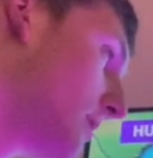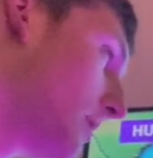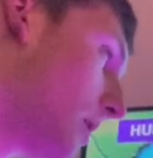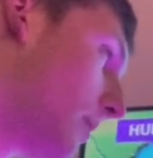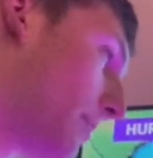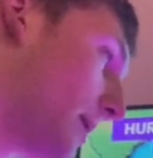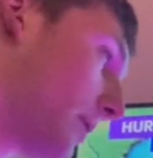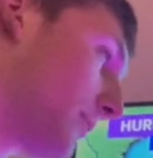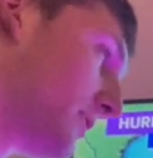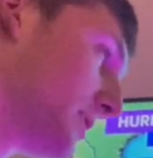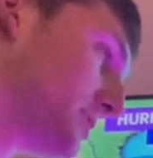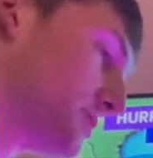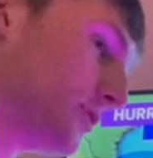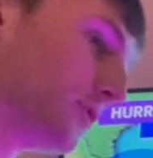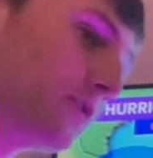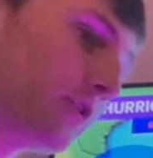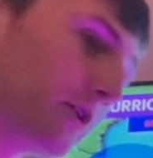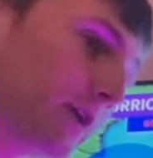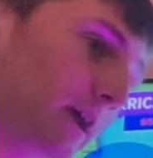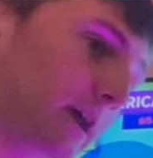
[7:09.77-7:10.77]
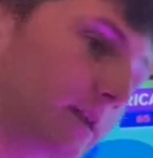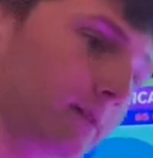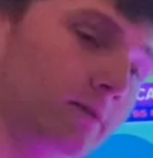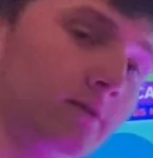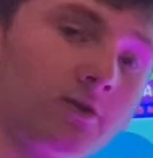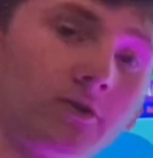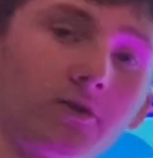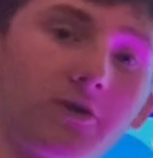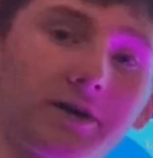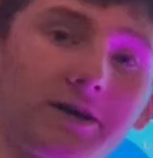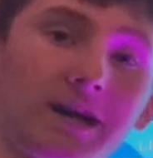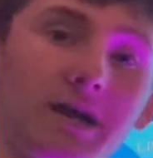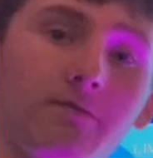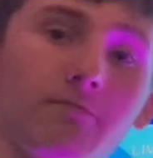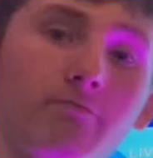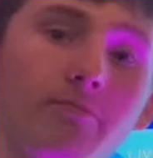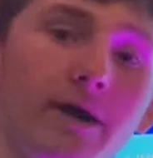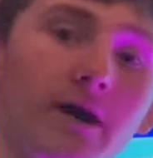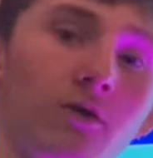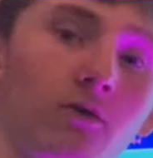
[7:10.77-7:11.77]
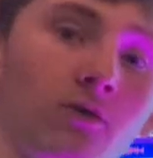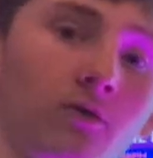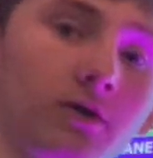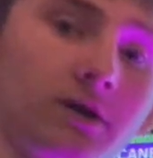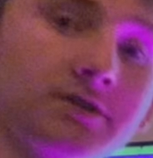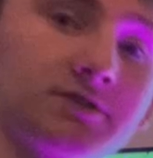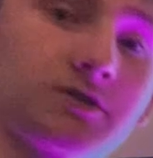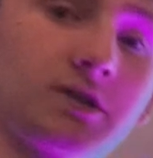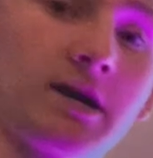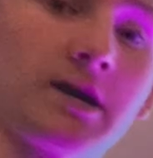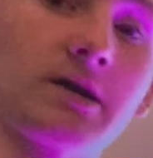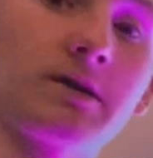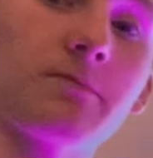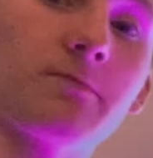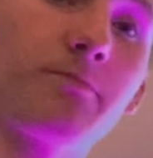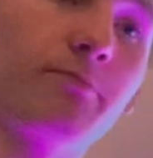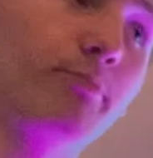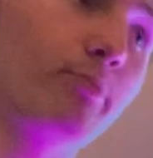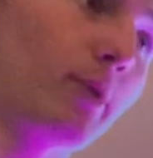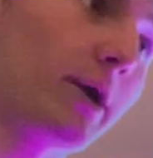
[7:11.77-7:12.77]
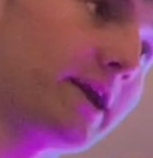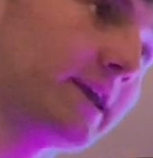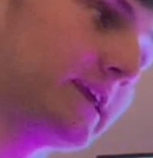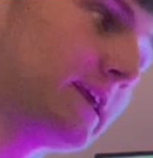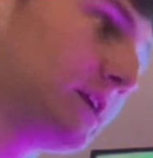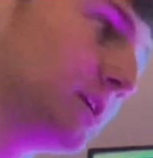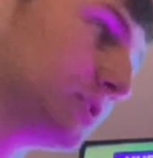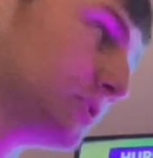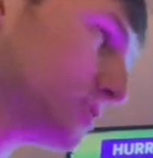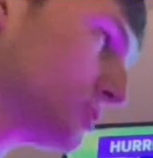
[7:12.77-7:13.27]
about this hurricane. Hurricane Beryl is like breaking